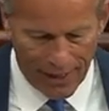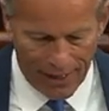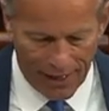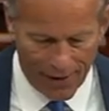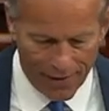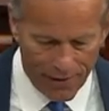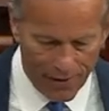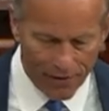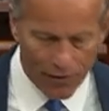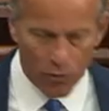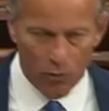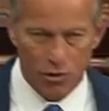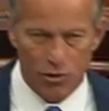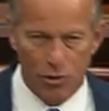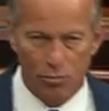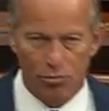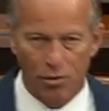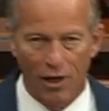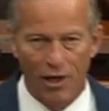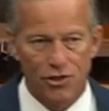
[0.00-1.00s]
And then there was the
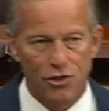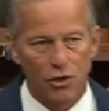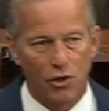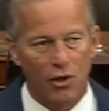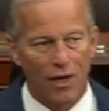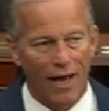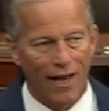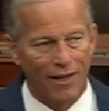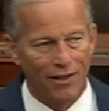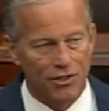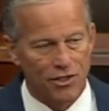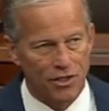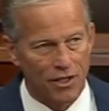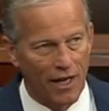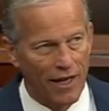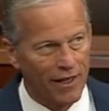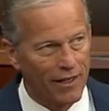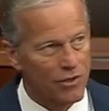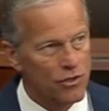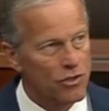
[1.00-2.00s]
President of the United
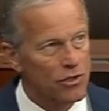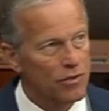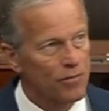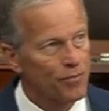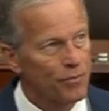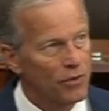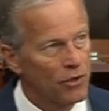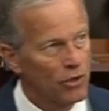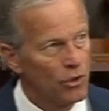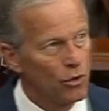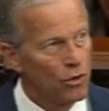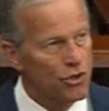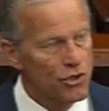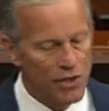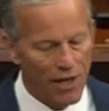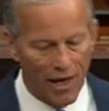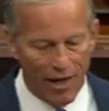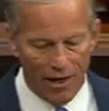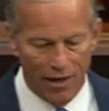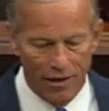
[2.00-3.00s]
States, who
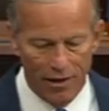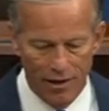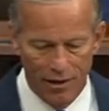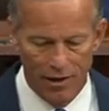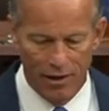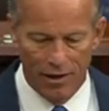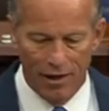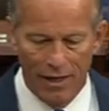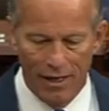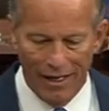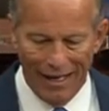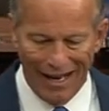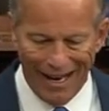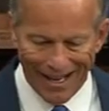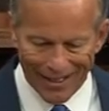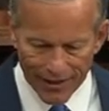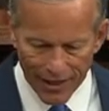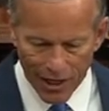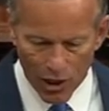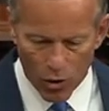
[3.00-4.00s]
said,
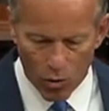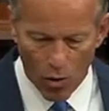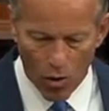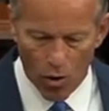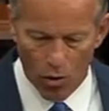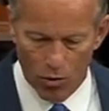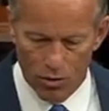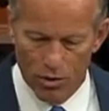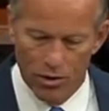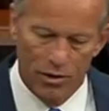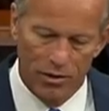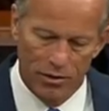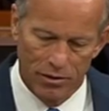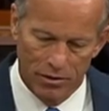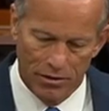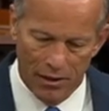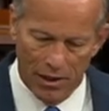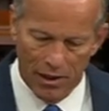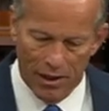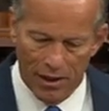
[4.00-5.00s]
and I quote,
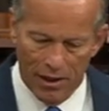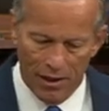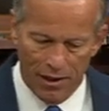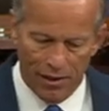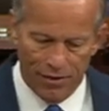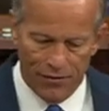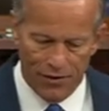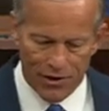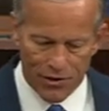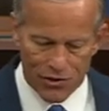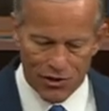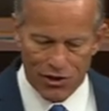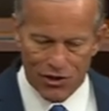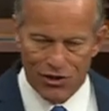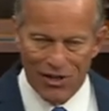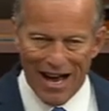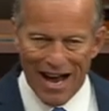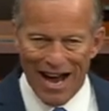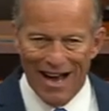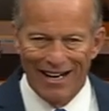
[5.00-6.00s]
"This is
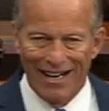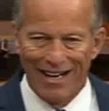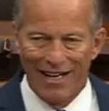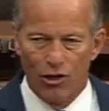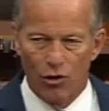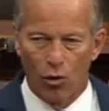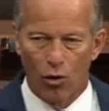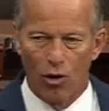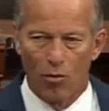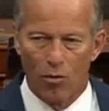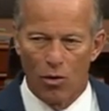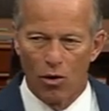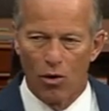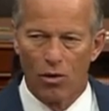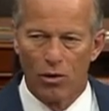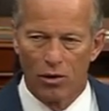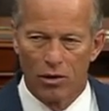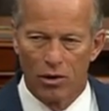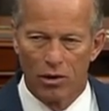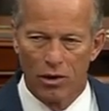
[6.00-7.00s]
not a
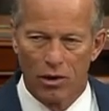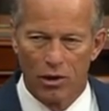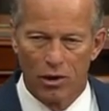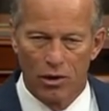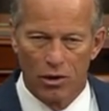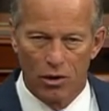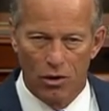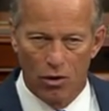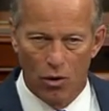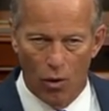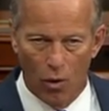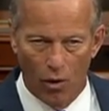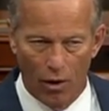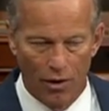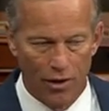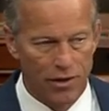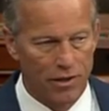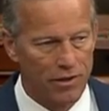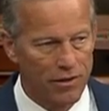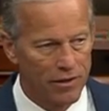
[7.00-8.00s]
normal
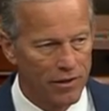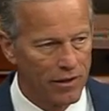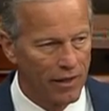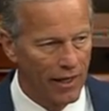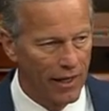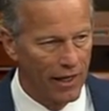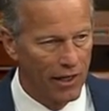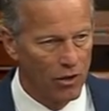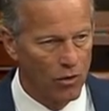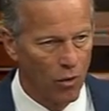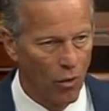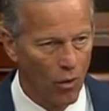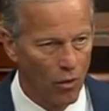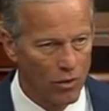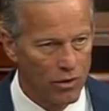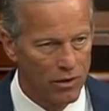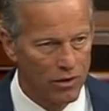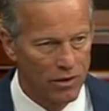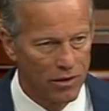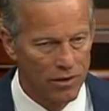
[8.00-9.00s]
court," end
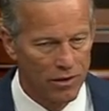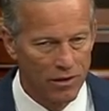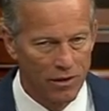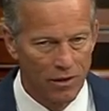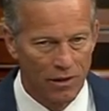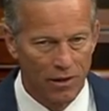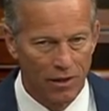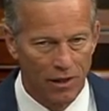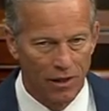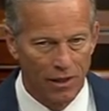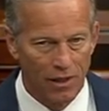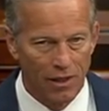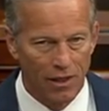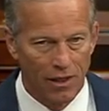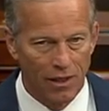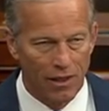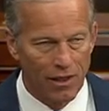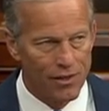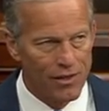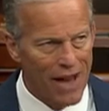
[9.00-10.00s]
quote.
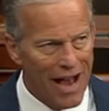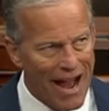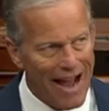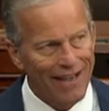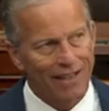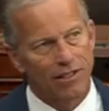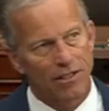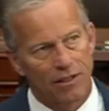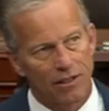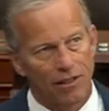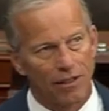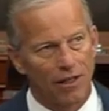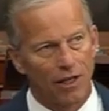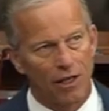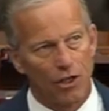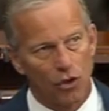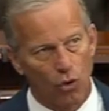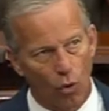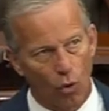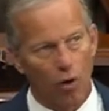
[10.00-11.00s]
Not a
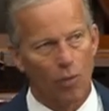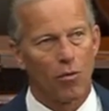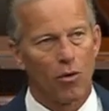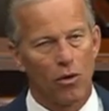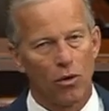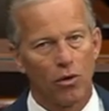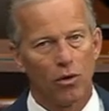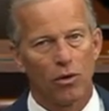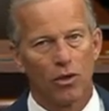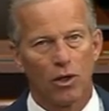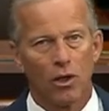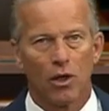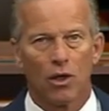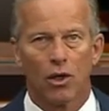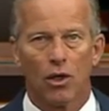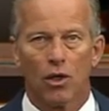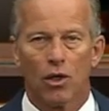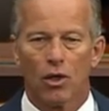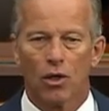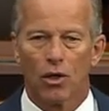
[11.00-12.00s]
normal
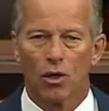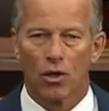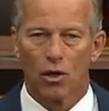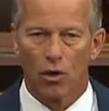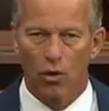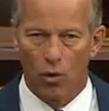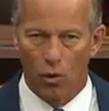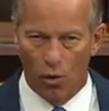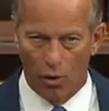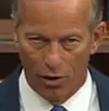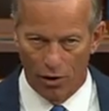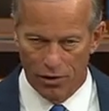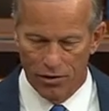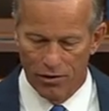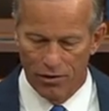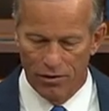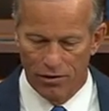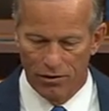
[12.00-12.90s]
court.